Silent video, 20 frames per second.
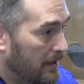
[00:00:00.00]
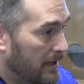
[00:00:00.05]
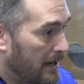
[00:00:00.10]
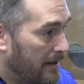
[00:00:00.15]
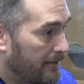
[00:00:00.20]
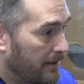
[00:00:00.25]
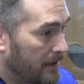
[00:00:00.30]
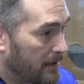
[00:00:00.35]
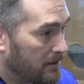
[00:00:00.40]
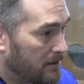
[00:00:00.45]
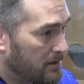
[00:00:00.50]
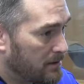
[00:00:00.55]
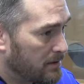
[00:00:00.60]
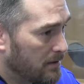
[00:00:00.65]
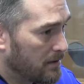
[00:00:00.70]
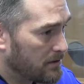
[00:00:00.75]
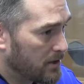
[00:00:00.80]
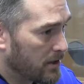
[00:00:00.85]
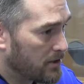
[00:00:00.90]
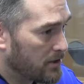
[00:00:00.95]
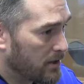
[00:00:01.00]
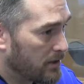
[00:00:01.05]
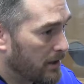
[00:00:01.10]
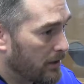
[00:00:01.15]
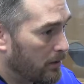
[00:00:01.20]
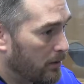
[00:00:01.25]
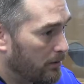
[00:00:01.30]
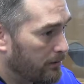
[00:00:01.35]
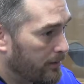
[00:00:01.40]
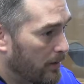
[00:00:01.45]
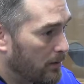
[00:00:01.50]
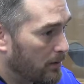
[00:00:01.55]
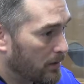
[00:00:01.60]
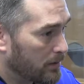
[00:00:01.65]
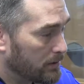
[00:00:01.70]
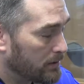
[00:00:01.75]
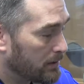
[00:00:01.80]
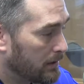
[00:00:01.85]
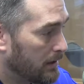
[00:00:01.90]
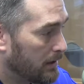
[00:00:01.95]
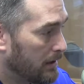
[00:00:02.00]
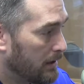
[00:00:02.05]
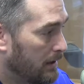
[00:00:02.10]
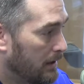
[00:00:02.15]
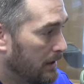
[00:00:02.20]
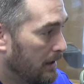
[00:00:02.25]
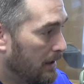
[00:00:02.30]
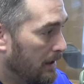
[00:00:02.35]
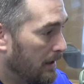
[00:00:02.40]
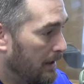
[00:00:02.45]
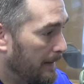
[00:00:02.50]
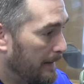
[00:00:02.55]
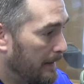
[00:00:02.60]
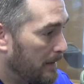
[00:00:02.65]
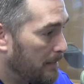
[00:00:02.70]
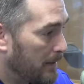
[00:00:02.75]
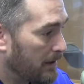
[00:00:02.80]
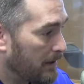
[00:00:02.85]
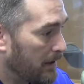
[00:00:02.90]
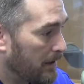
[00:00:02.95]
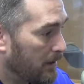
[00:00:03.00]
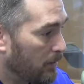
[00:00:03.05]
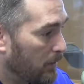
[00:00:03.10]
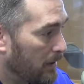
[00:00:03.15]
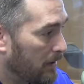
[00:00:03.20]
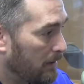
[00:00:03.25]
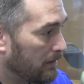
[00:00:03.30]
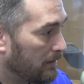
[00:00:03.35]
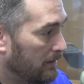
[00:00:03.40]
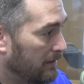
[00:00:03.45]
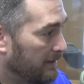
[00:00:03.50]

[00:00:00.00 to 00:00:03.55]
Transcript: and having such a narrow focus, I thought, well,